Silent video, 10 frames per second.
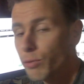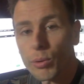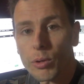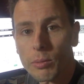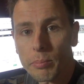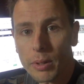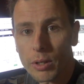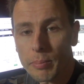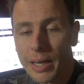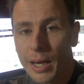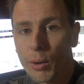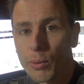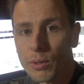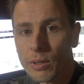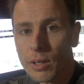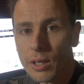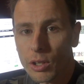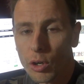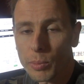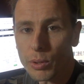for building my own
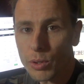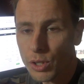Commodore